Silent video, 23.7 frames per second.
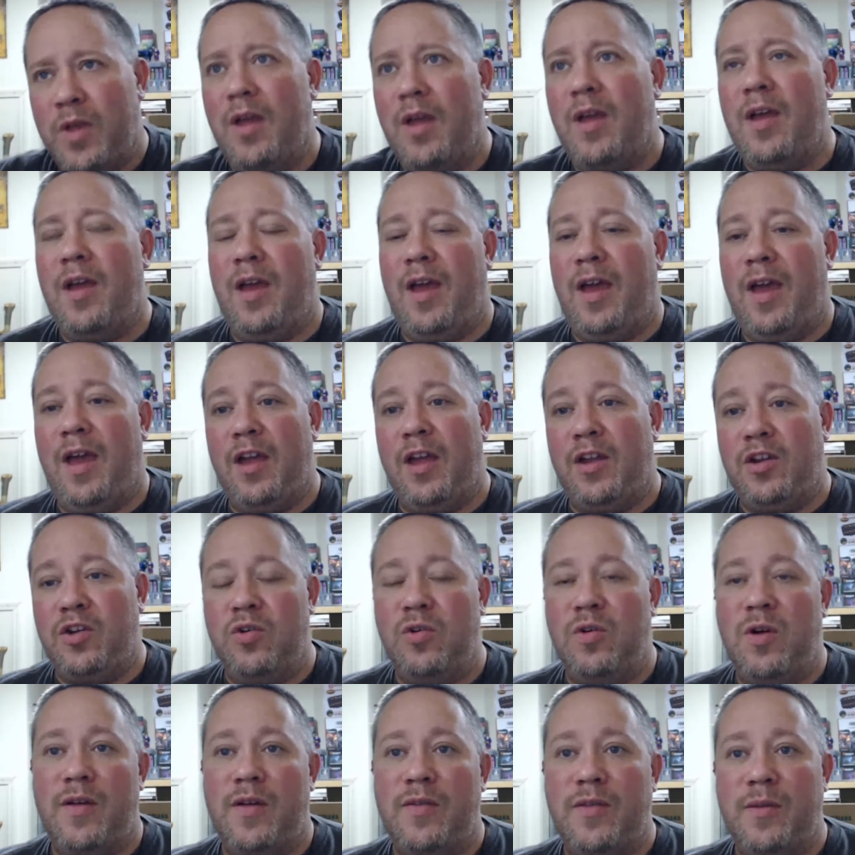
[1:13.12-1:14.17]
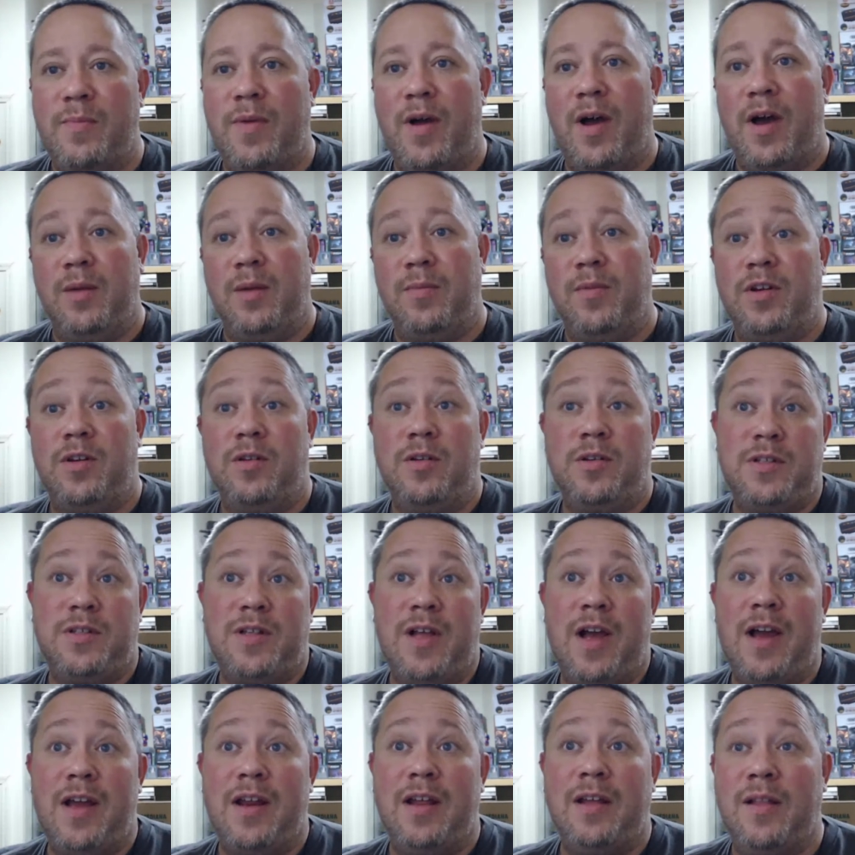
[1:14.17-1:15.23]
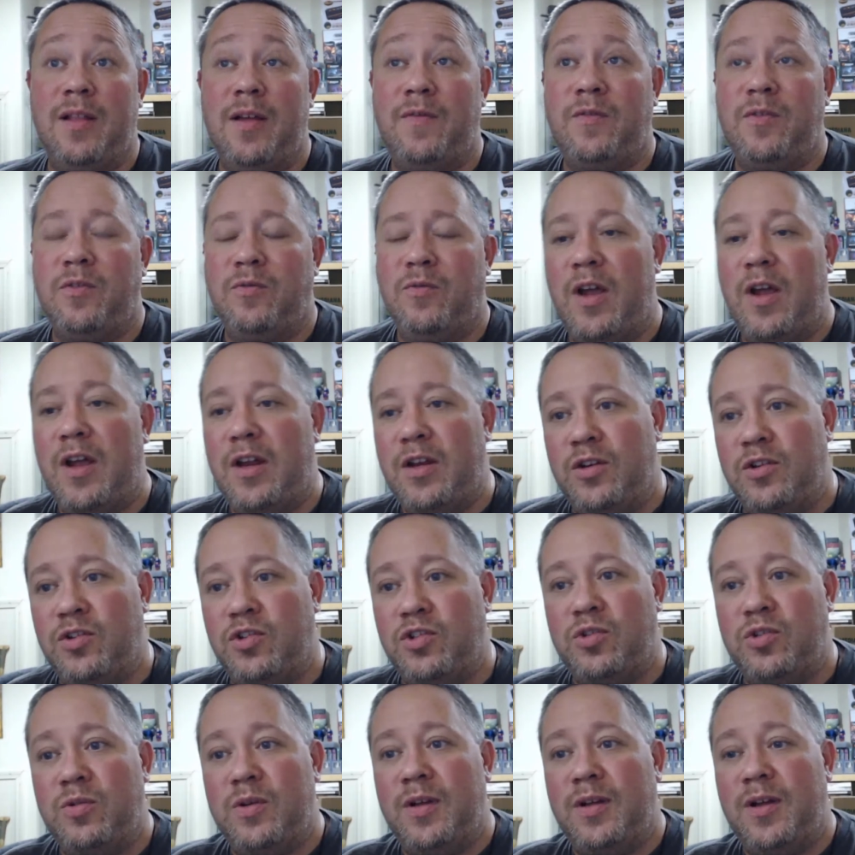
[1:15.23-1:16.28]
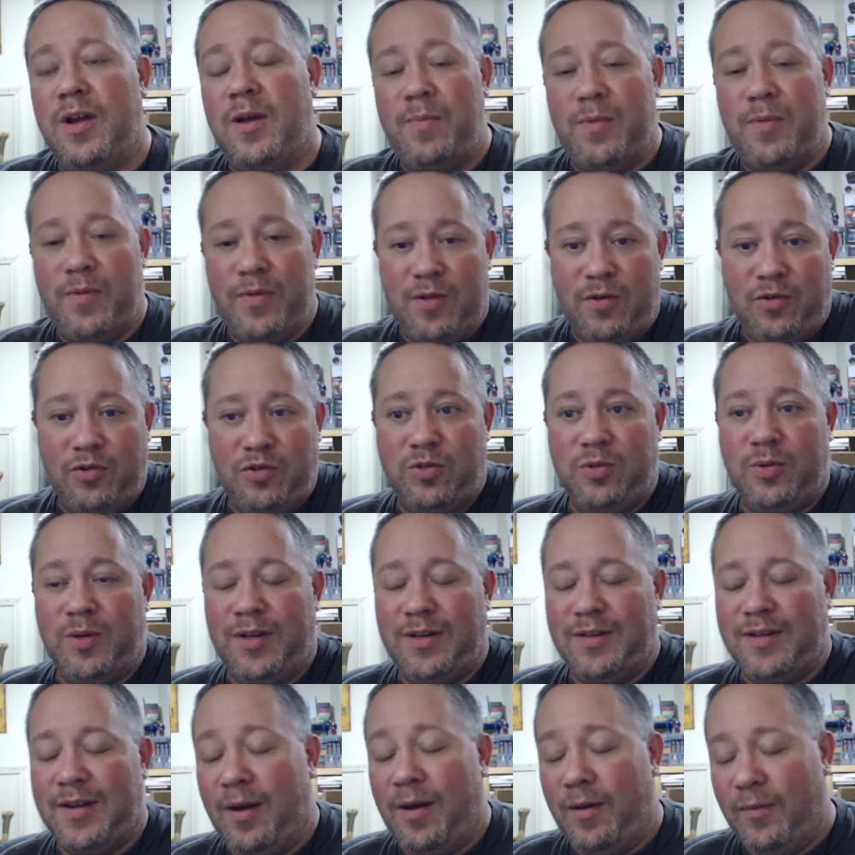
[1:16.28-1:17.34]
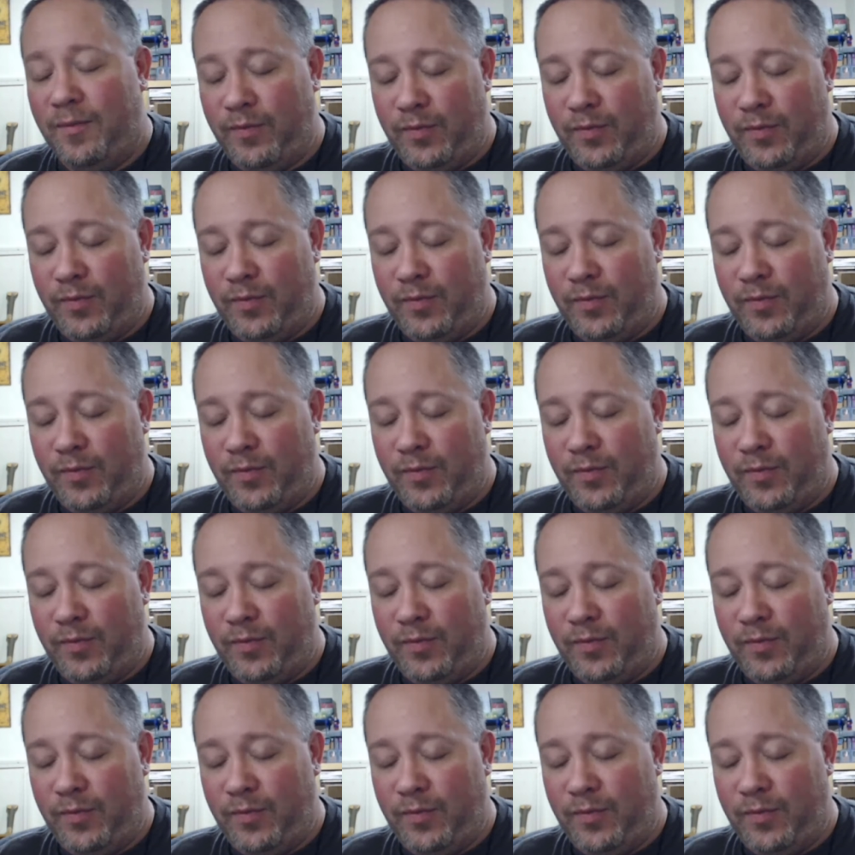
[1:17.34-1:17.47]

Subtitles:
and you're on the bottom, and you're sliding left and right, and you're shooting up and they're shooting down.